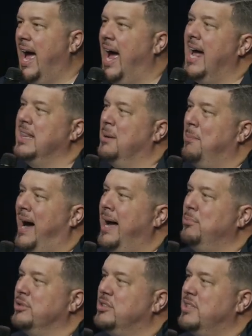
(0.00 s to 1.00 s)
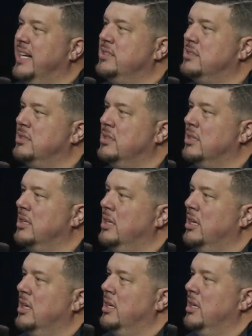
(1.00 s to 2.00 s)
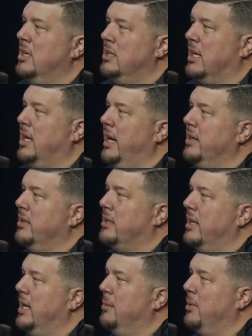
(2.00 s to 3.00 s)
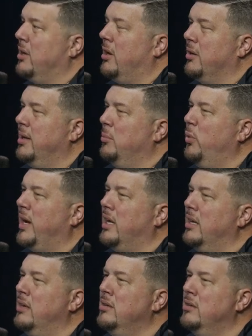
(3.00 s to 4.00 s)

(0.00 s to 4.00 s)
And the Bible says, the king looked at him and called him wicked.